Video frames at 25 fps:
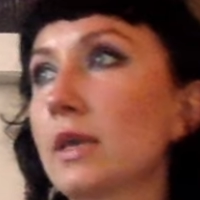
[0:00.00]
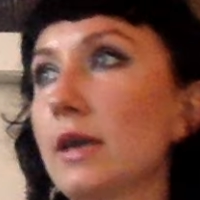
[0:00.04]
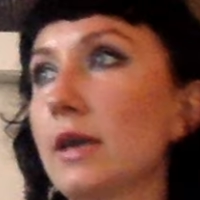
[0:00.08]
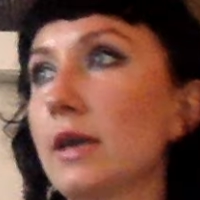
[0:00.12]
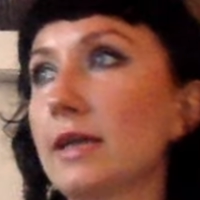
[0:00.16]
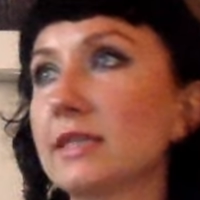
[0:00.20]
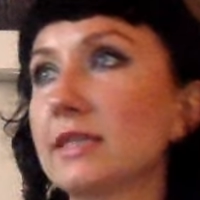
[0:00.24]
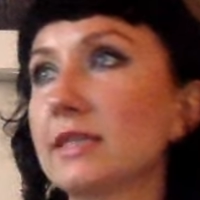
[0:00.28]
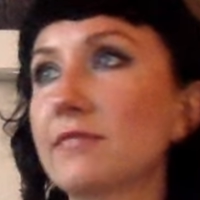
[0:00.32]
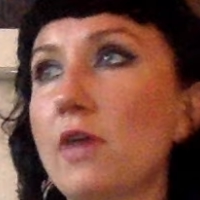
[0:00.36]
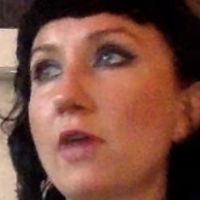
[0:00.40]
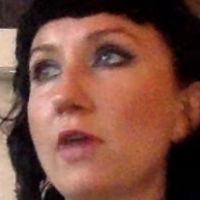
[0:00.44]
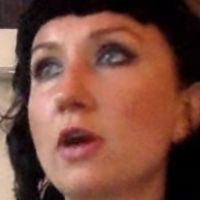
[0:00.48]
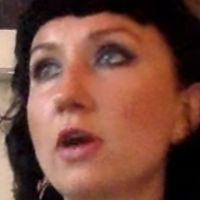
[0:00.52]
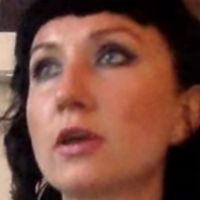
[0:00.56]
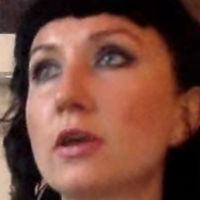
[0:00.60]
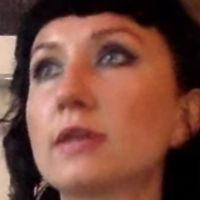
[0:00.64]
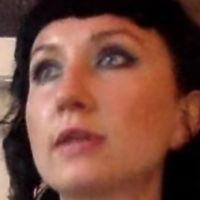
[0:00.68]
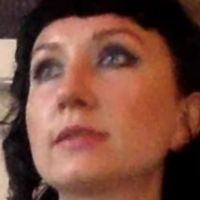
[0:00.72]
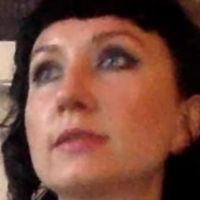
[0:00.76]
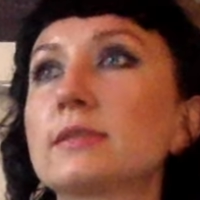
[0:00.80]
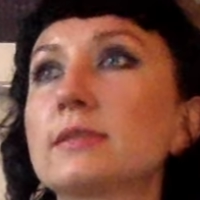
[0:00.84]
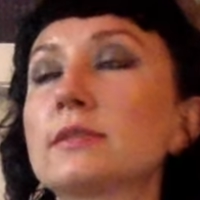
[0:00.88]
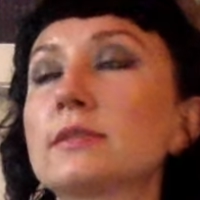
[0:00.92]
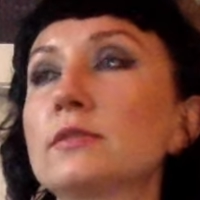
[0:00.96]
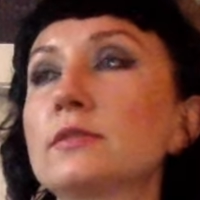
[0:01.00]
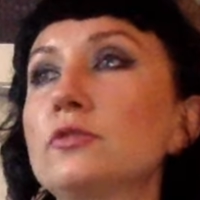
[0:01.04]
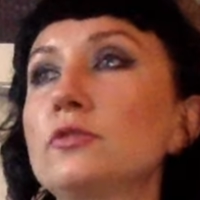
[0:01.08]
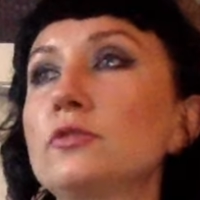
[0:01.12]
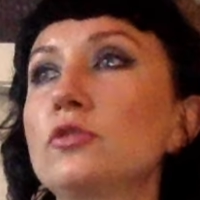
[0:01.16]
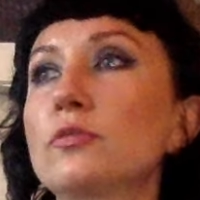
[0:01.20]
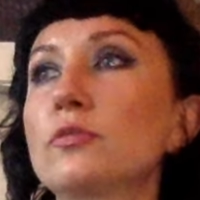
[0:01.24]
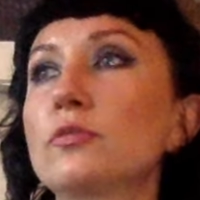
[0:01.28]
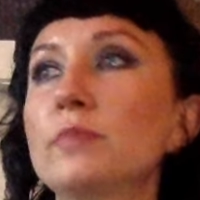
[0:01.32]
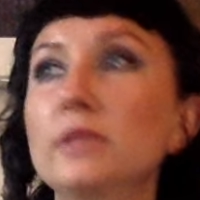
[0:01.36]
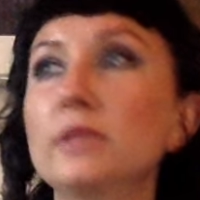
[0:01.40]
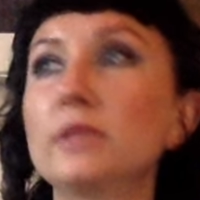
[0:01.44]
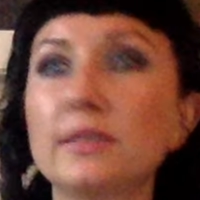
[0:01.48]
as far as
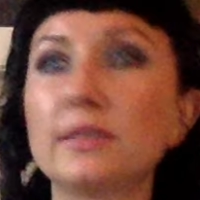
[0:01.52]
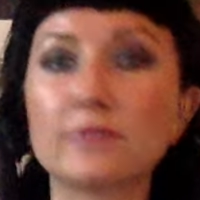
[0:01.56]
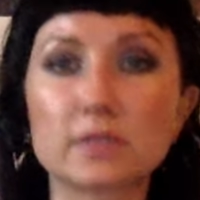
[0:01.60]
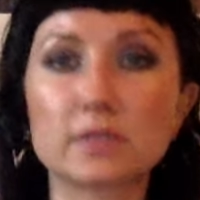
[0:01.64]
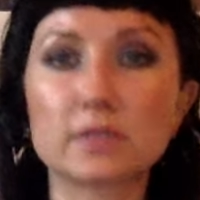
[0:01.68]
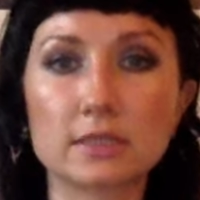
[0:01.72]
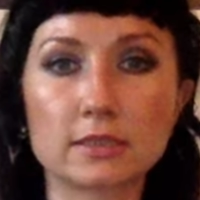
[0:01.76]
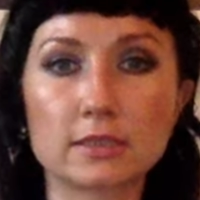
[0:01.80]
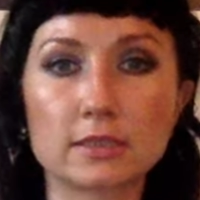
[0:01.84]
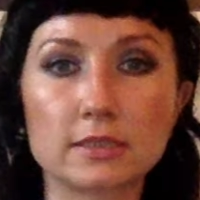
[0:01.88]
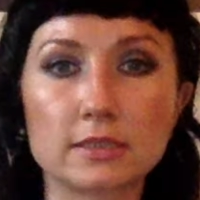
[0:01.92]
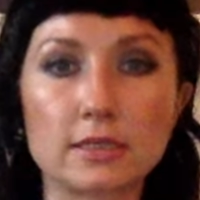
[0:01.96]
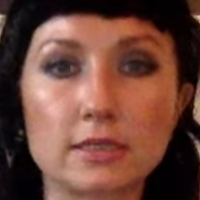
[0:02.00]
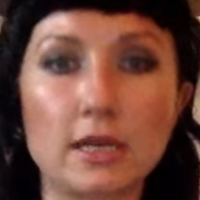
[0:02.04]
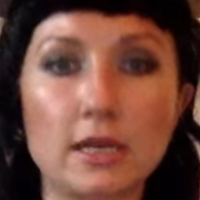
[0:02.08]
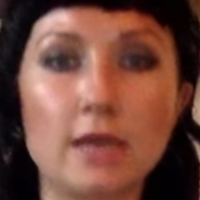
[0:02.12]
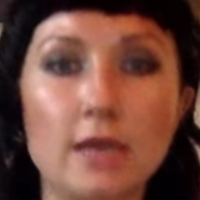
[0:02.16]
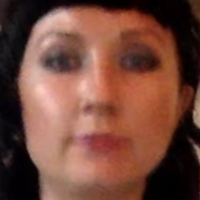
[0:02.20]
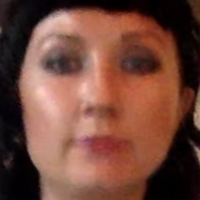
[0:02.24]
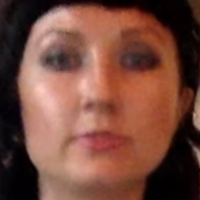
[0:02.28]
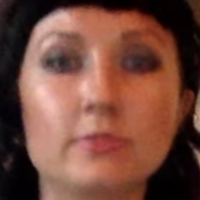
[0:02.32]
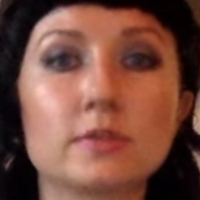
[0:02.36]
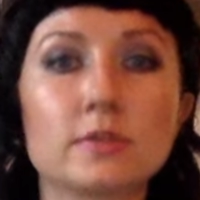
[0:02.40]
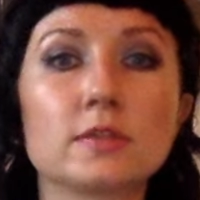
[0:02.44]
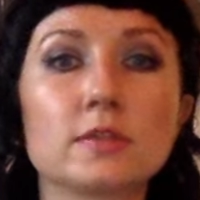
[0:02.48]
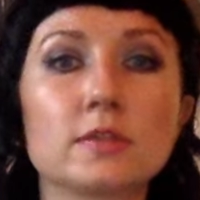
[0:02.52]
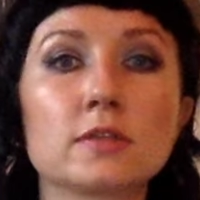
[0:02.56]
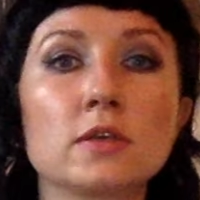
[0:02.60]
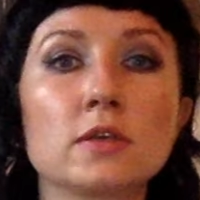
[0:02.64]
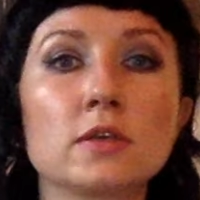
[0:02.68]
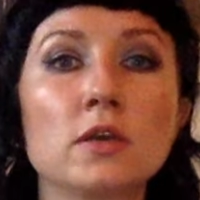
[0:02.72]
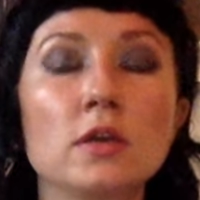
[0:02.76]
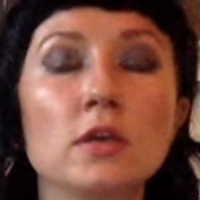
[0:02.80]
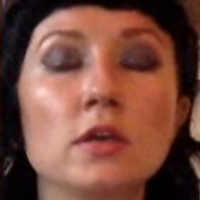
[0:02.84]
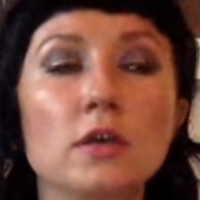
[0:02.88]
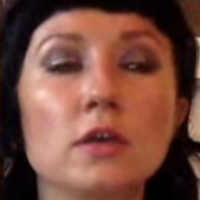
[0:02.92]
your belief systems,